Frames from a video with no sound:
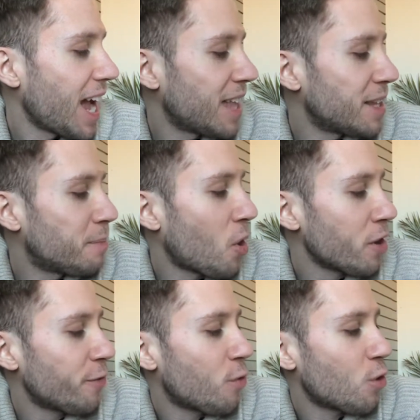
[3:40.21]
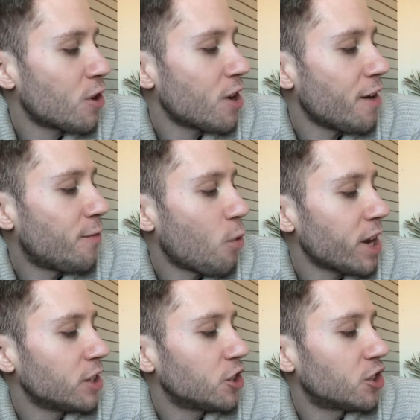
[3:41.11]
And in part four, a
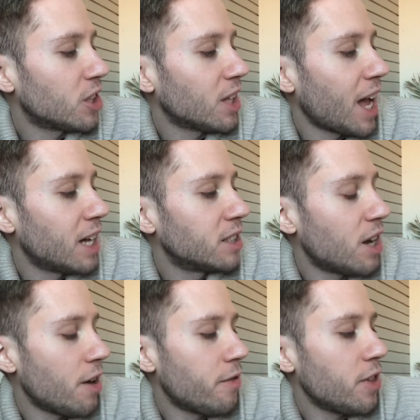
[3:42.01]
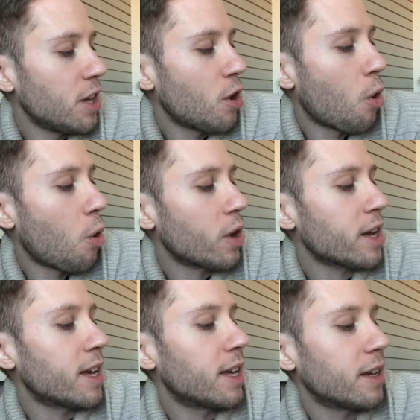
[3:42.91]
voyage to the land of the
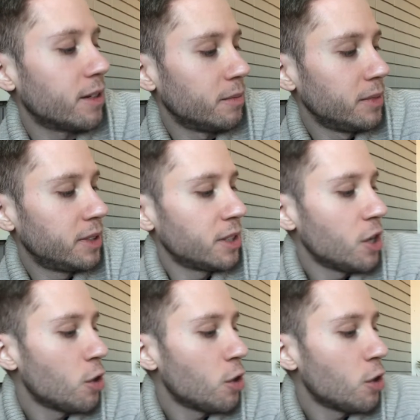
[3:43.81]
Houyhnhnms,